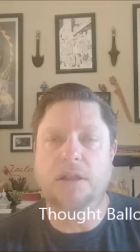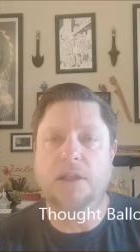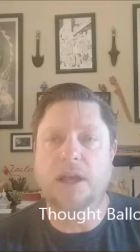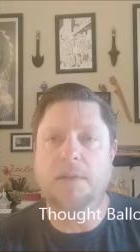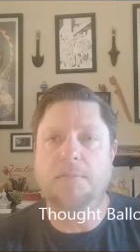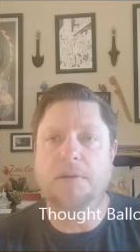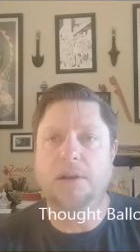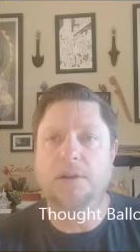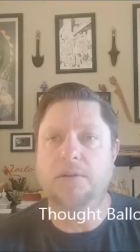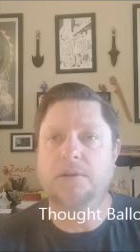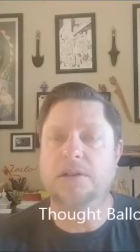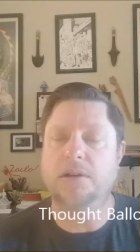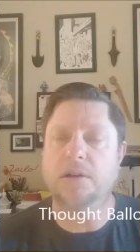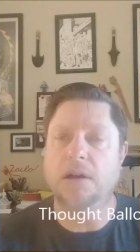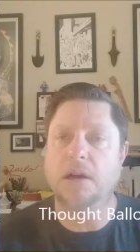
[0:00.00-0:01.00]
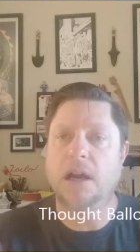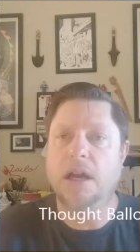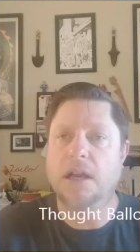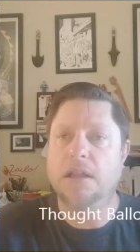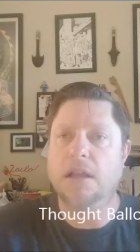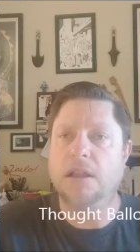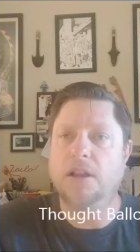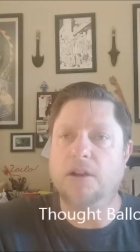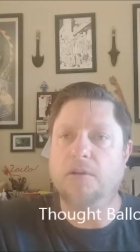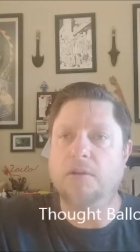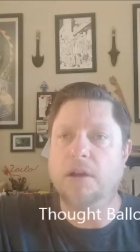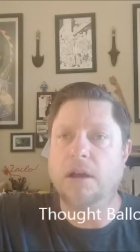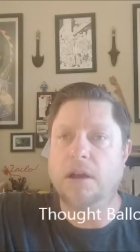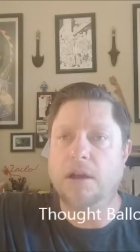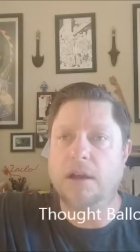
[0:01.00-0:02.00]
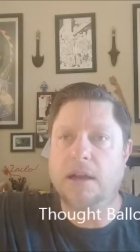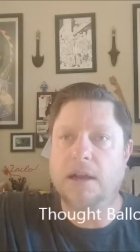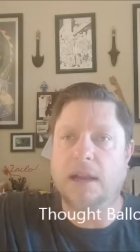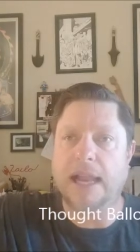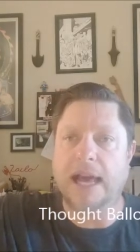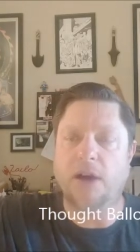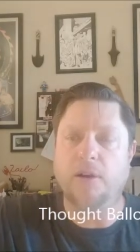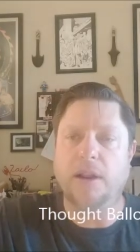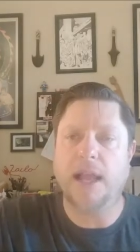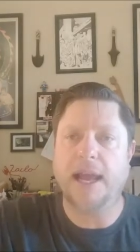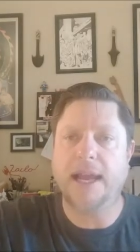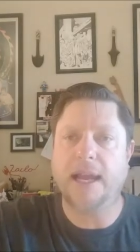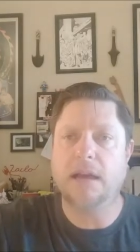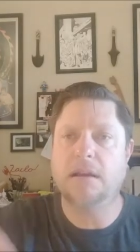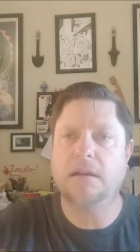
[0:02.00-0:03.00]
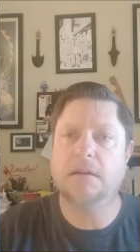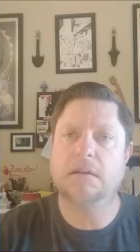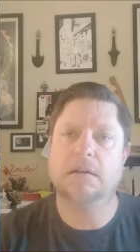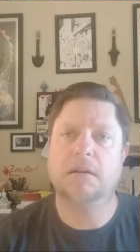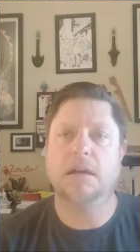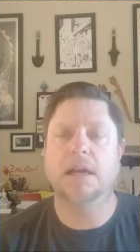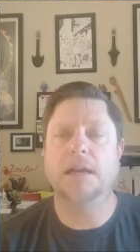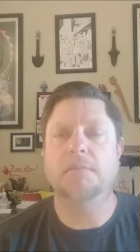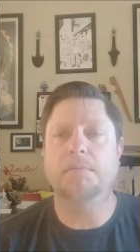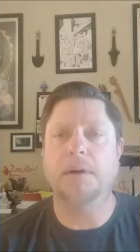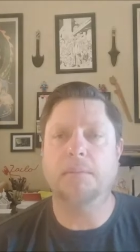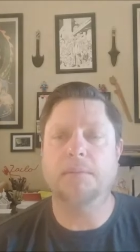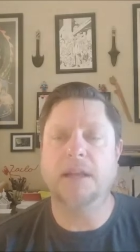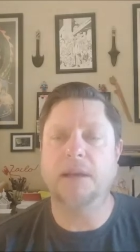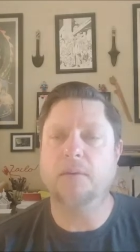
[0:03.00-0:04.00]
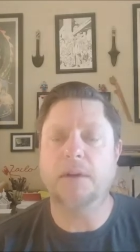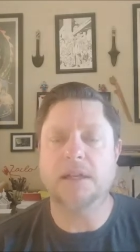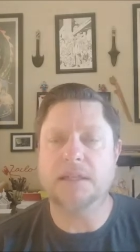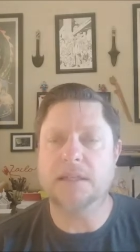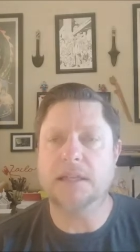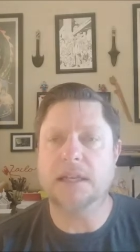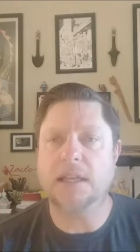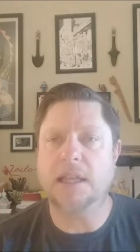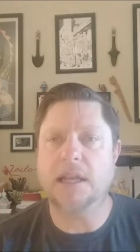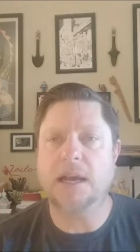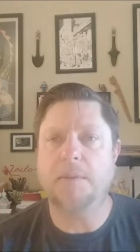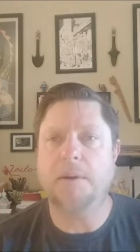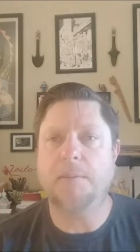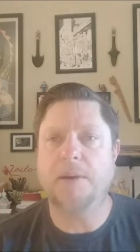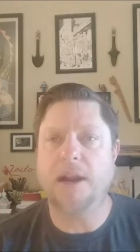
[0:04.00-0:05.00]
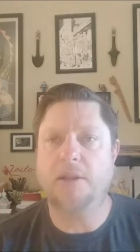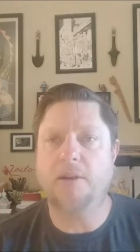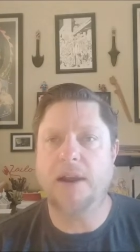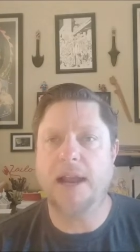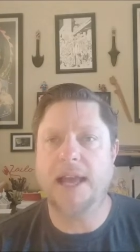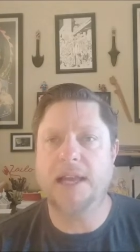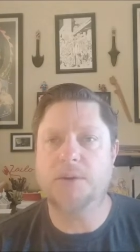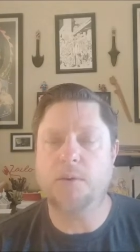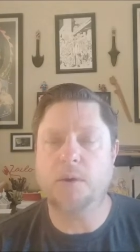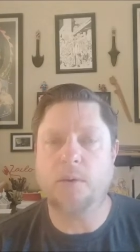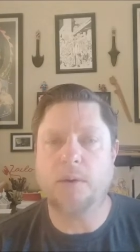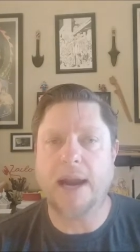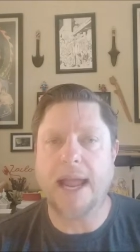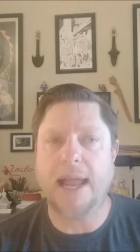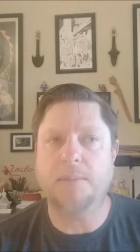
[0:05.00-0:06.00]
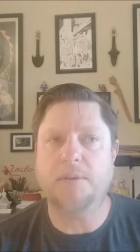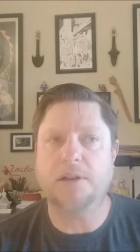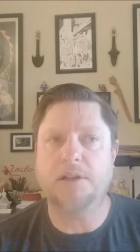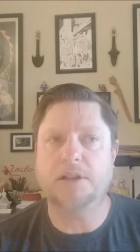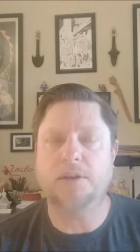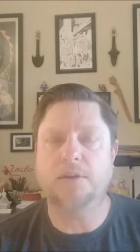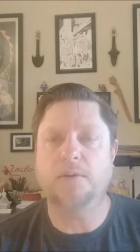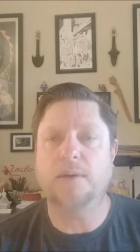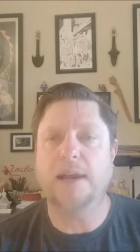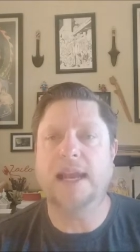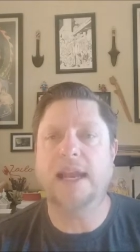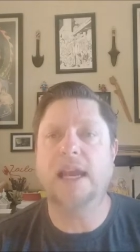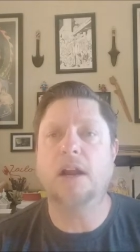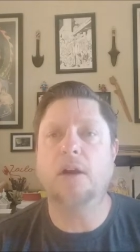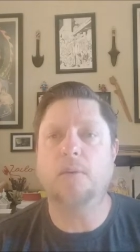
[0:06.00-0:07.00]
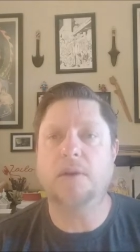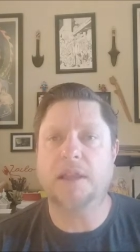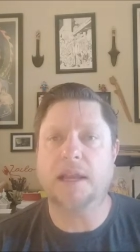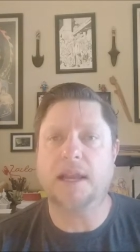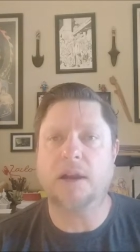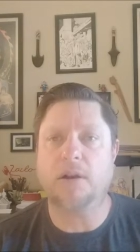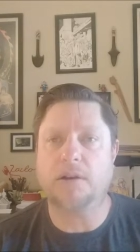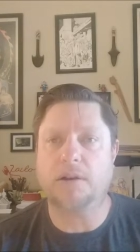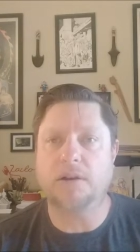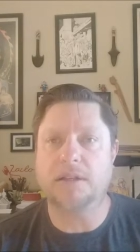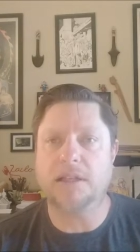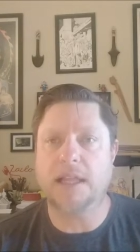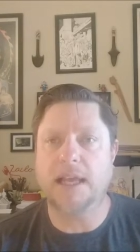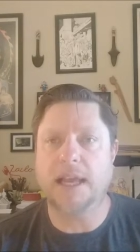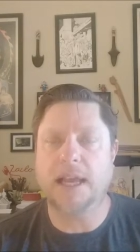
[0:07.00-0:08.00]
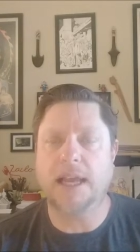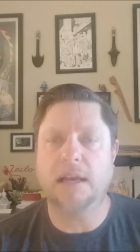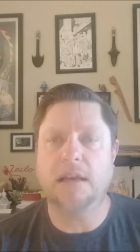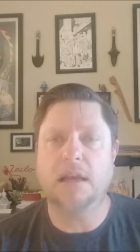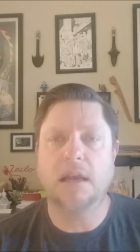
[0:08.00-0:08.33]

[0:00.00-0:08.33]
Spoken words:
And thought balloons are the little cloud-like and bubbly ones that come up out of their heads, where we're able to hear what the character is thinking.